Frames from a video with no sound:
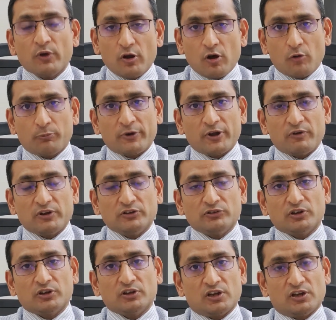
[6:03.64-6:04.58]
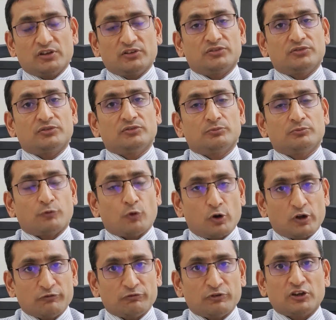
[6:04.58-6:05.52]
way of preventing is
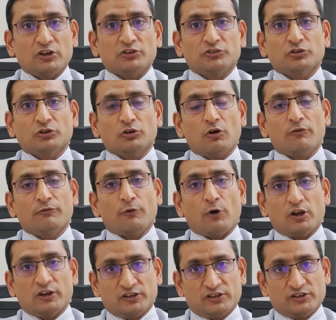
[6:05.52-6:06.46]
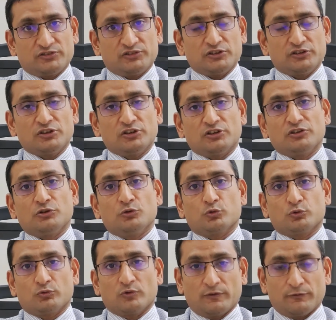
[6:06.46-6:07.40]
fortification of folic acid in
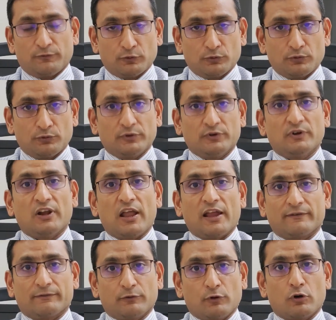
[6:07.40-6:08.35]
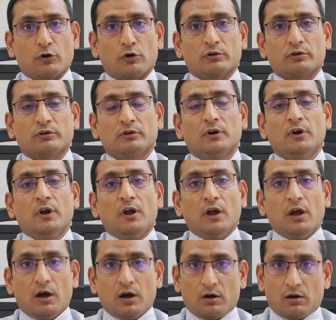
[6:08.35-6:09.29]
usual food like flour
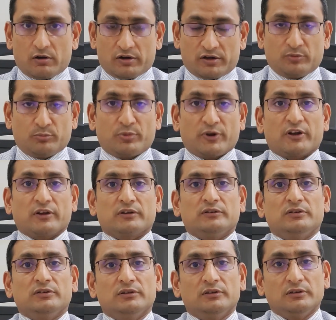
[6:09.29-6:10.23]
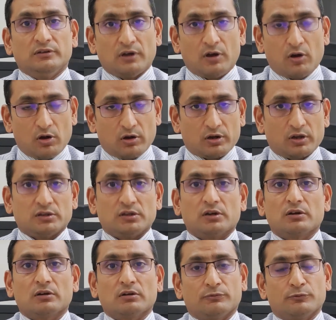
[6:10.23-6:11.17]
or in bread or
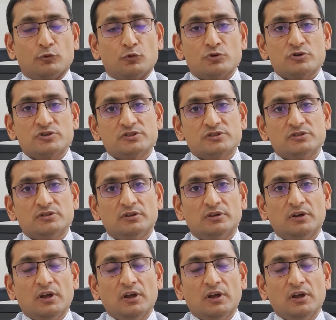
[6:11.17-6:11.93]
other foods,